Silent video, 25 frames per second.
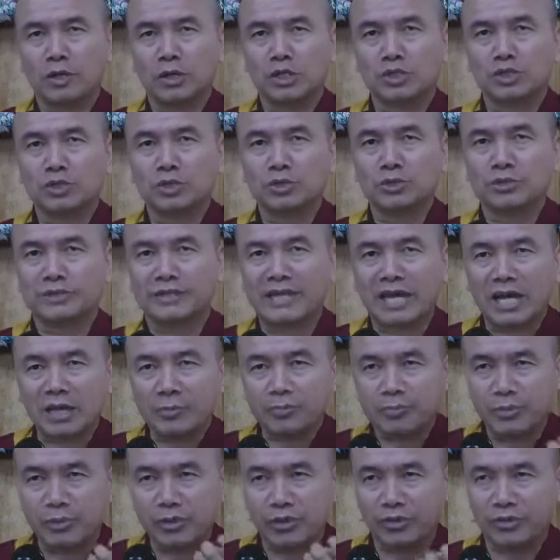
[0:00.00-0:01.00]
So
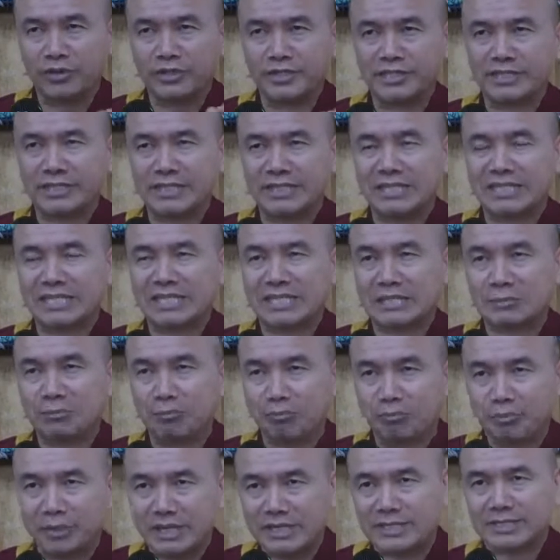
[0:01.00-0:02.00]
that purity is
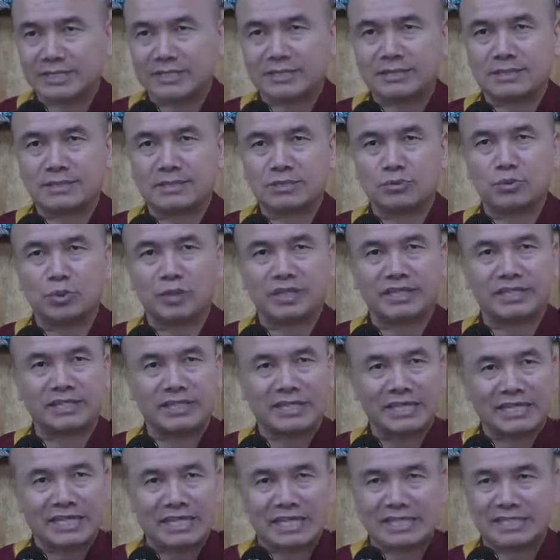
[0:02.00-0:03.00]
mixed with
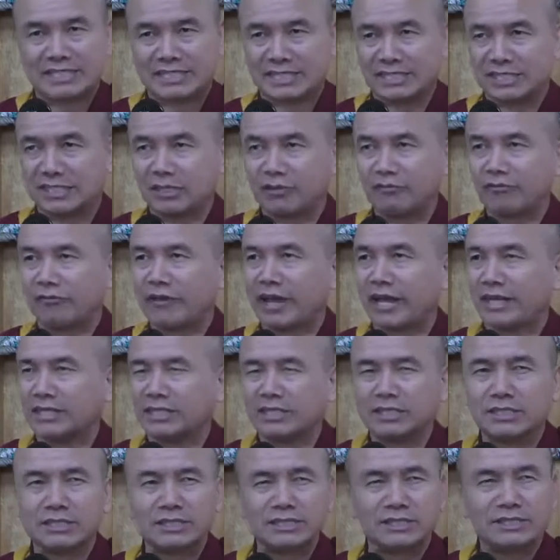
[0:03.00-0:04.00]
the external
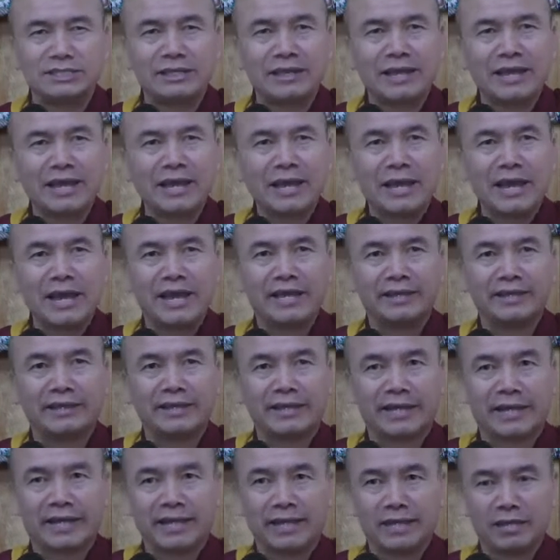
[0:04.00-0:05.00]
factors, and
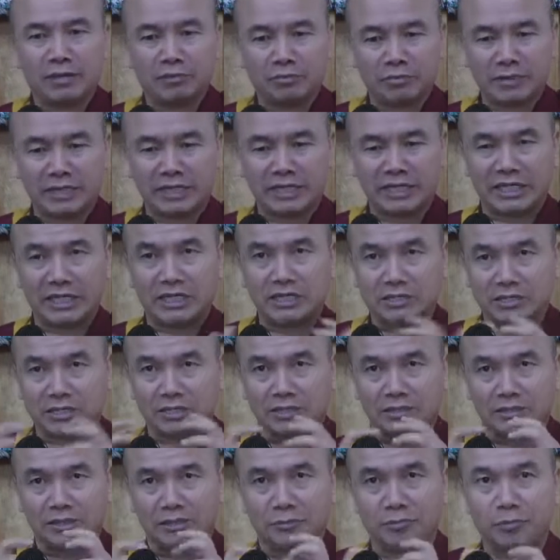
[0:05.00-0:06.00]
then the
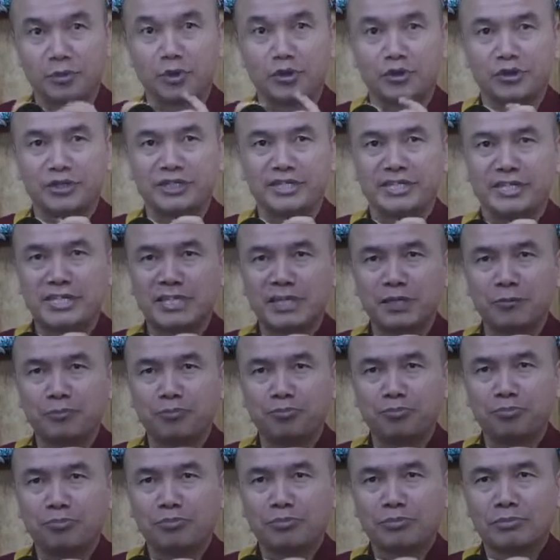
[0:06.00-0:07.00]
internal
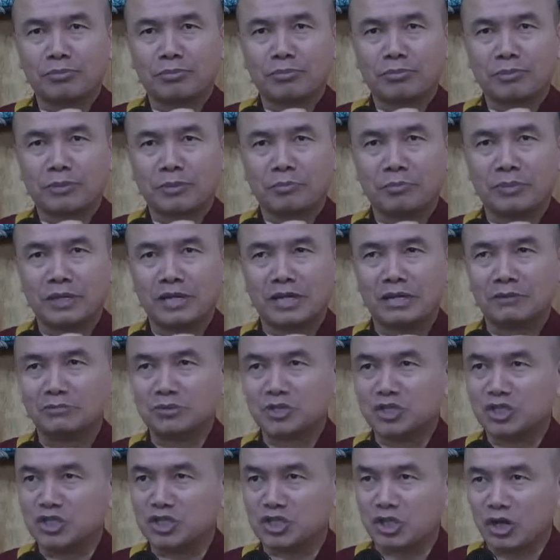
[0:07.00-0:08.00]
purity
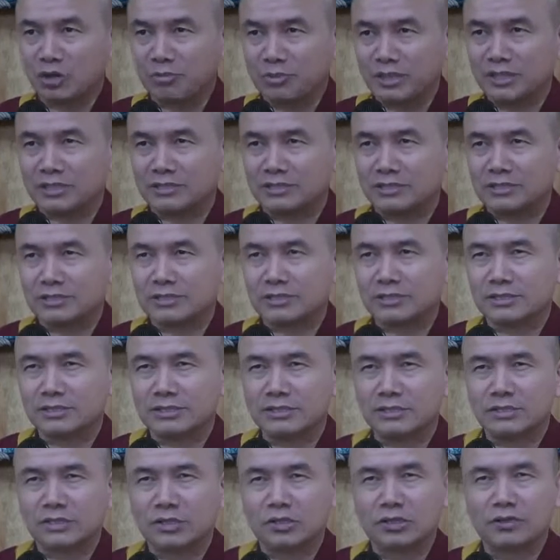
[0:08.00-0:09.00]
becomes dominant,
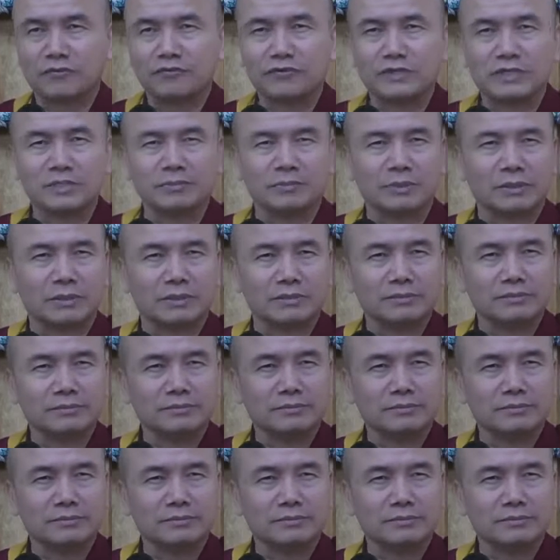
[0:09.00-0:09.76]
not visible.